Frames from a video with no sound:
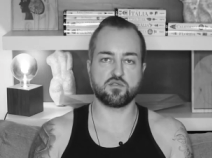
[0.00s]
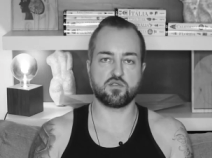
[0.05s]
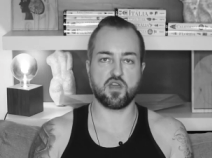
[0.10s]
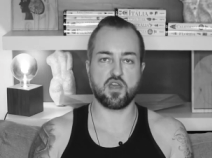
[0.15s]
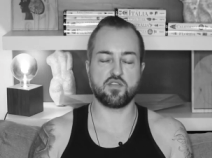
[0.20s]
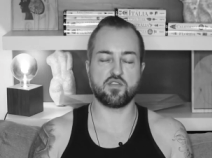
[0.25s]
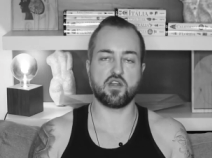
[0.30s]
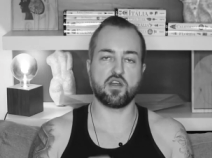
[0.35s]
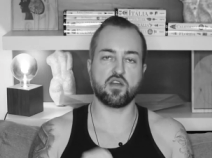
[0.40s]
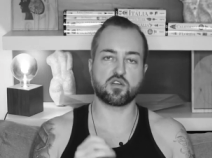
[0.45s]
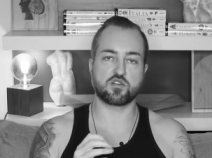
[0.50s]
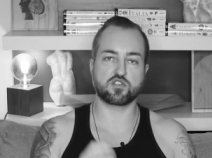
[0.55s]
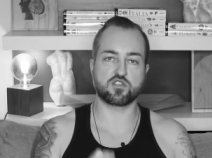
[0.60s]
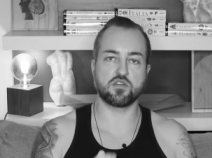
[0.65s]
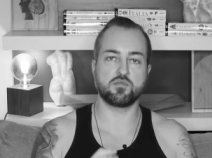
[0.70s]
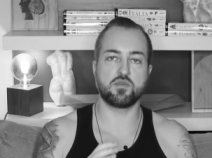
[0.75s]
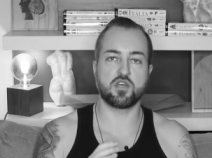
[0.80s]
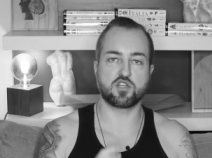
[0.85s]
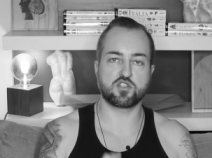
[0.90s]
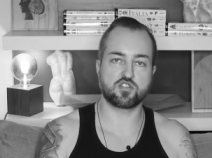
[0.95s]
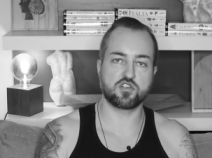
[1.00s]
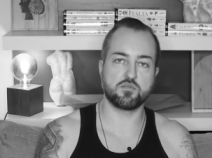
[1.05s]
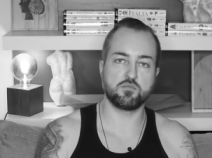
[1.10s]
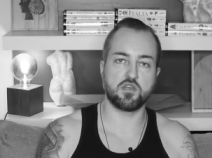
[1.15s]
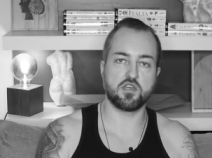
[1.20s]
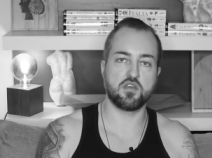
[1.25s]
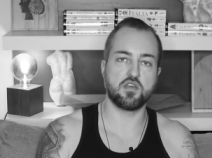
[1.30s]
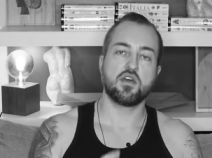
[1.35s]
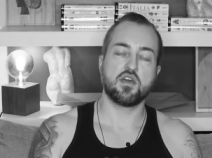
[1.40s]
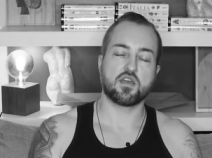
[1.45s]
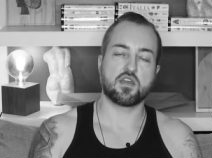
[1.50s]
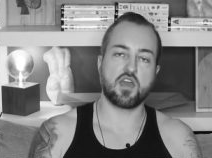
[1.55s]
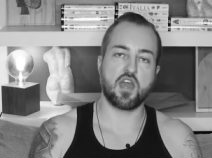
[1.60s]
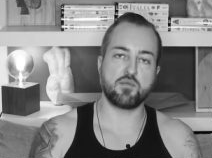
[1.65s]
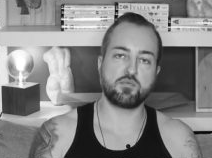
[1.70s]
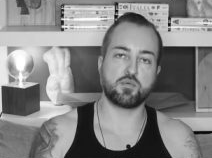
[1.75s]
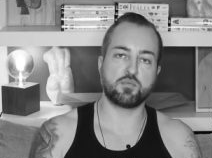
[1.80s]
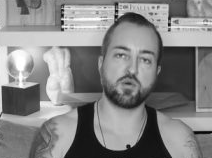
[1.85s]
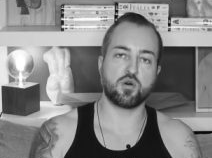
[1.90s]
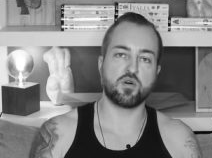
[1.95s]
okay, and that are extremely, extremely
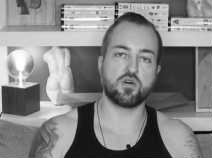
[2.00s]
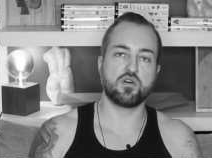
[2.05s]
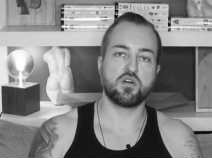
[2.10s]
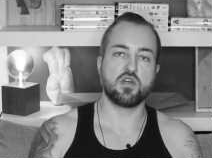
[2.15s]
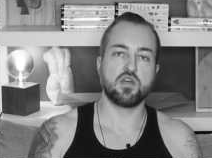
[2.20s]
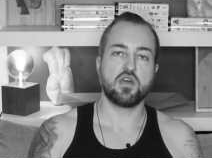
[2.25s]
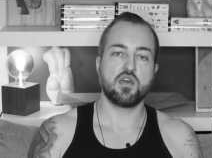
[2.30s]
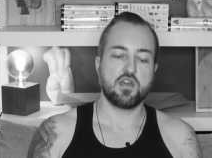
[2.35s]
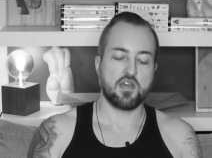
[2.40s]
capable.